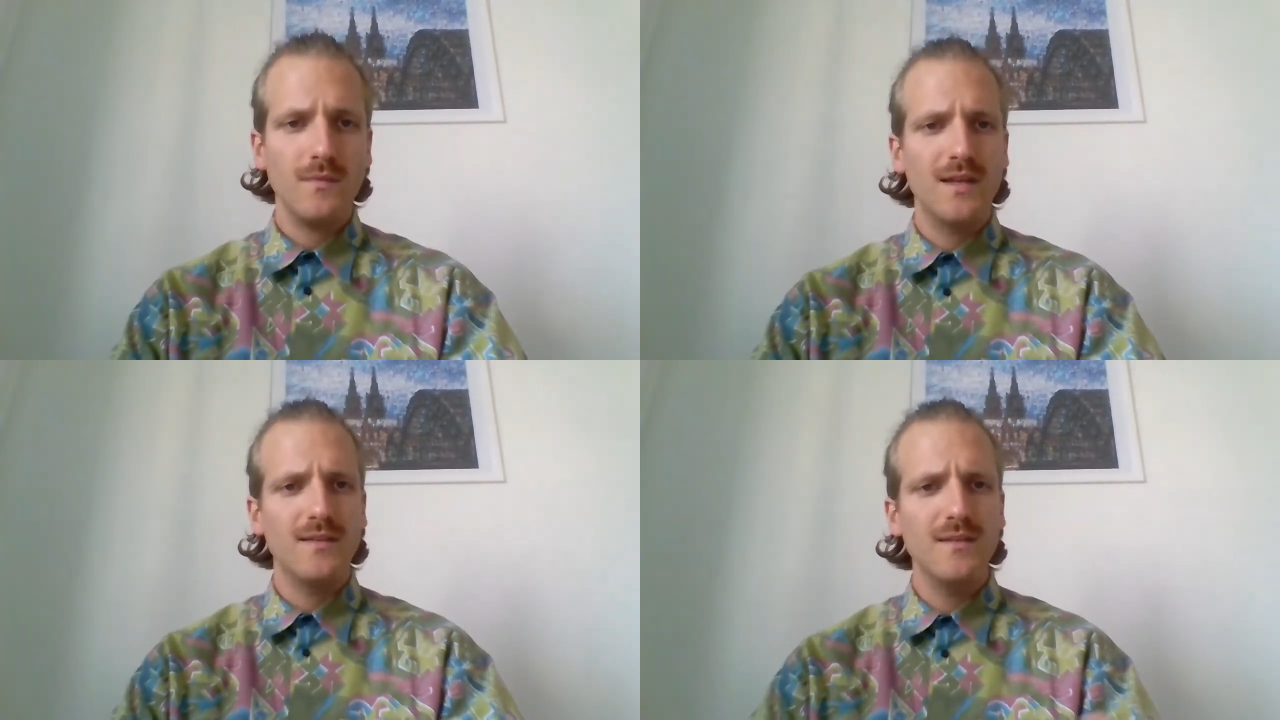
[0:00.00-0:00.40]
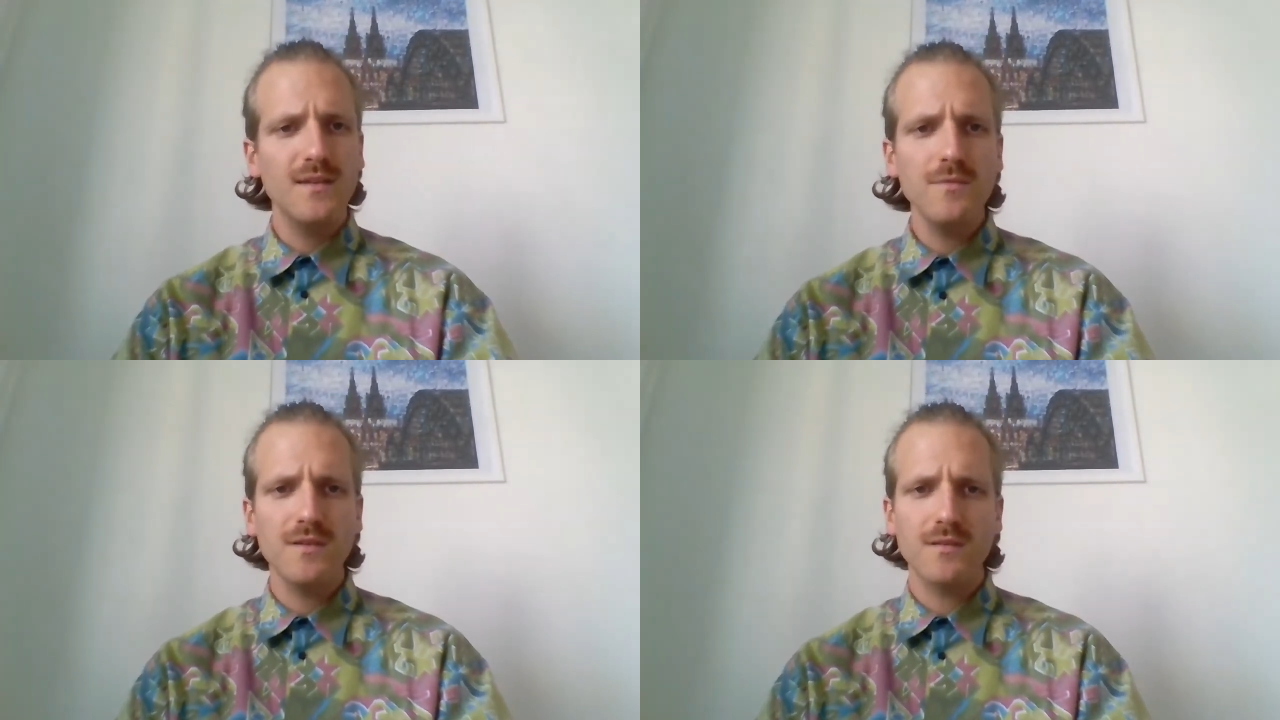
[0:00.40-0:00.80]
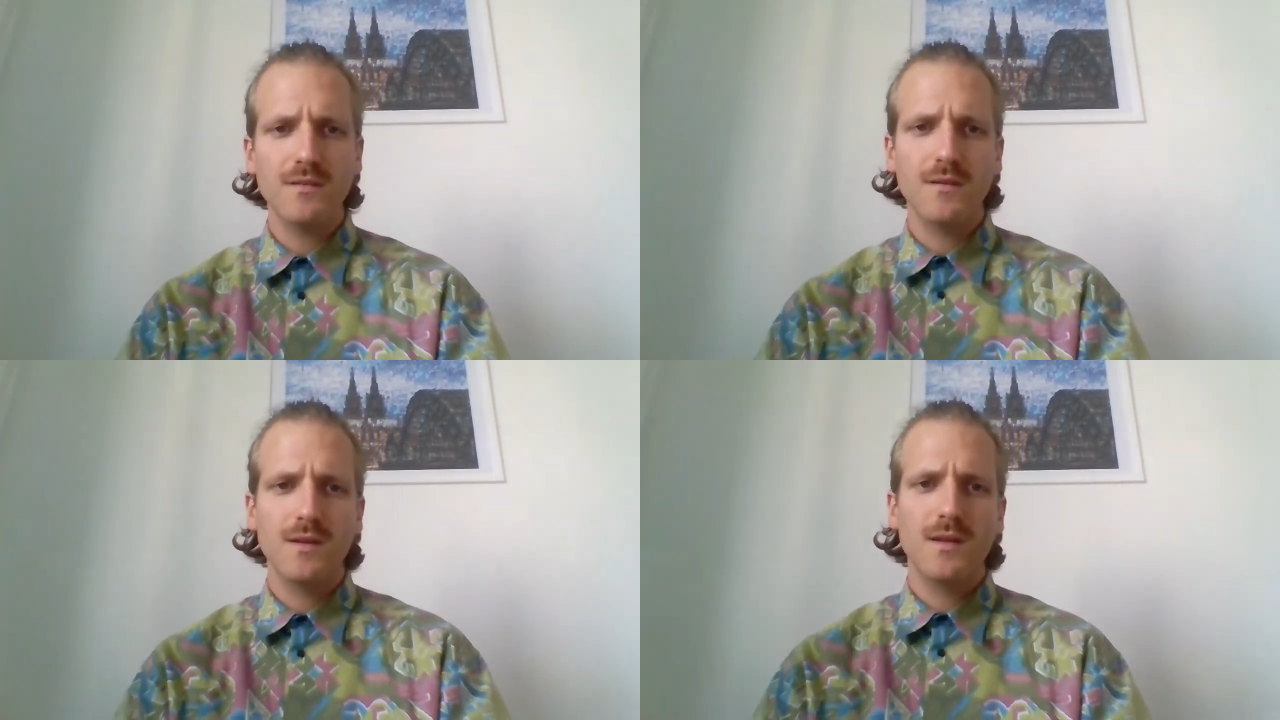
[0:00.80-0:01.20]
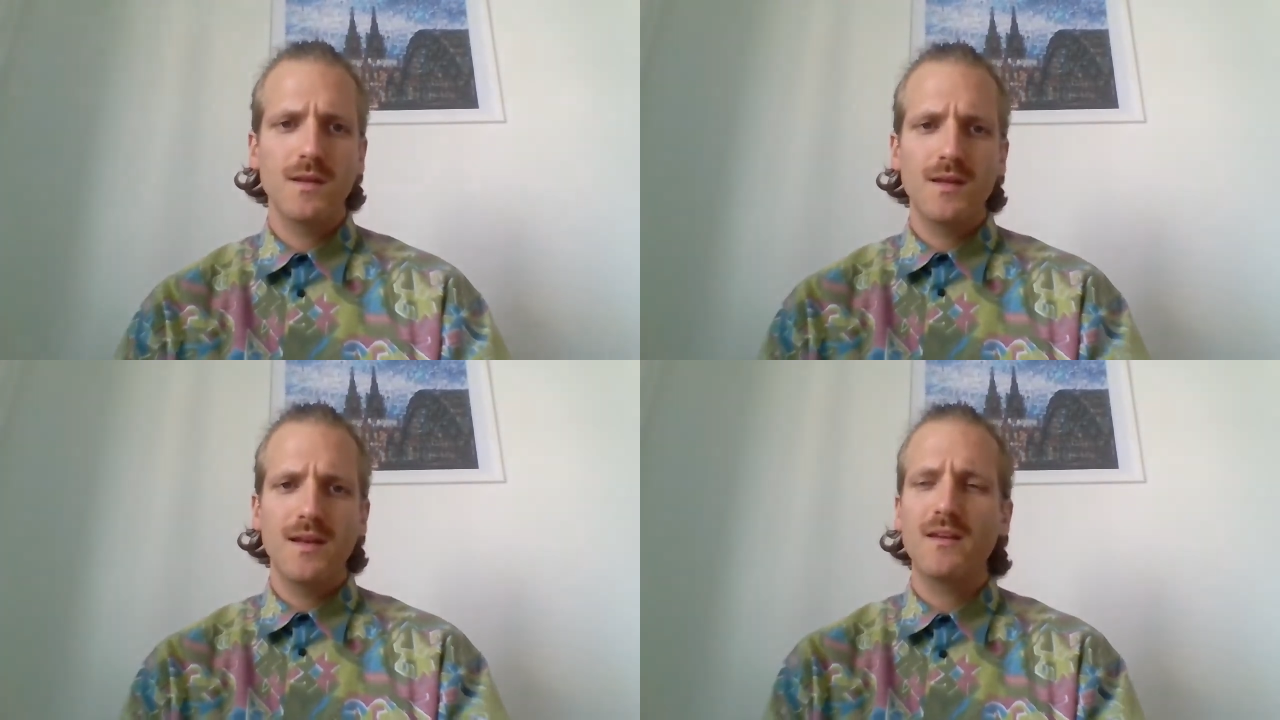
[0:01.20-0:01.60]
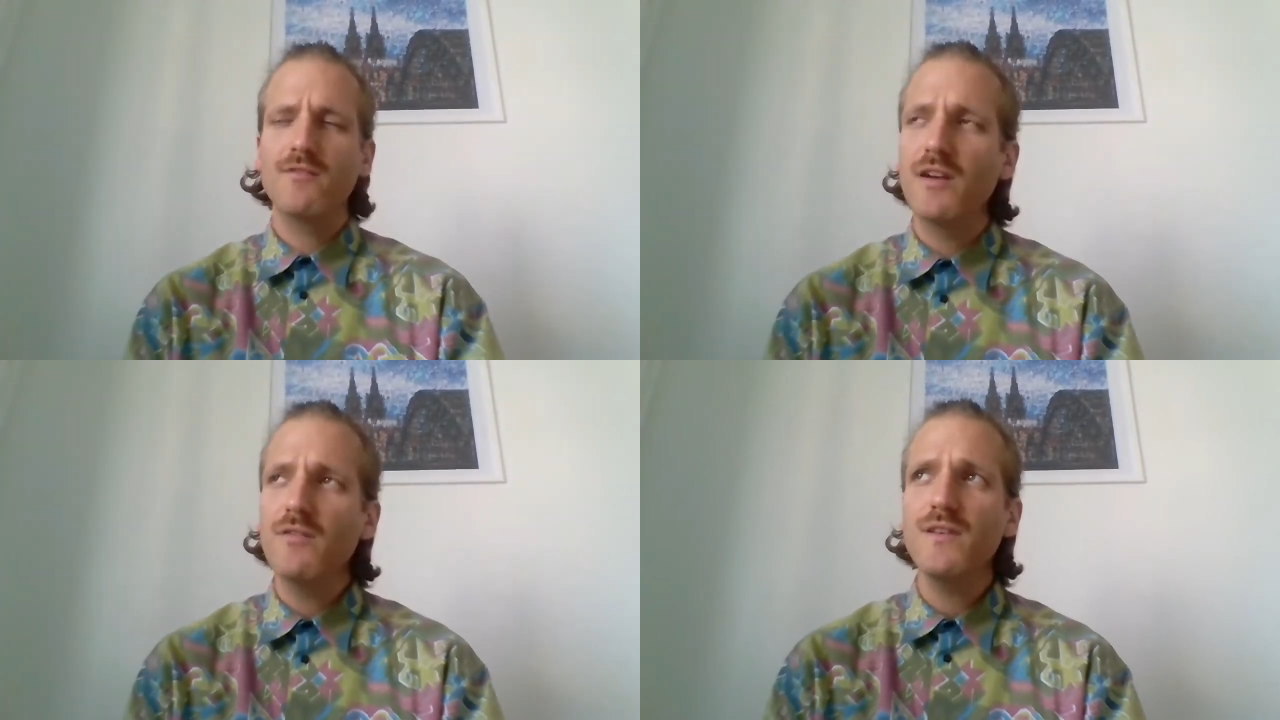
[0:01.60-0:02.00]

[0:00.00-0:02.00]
It seems like a very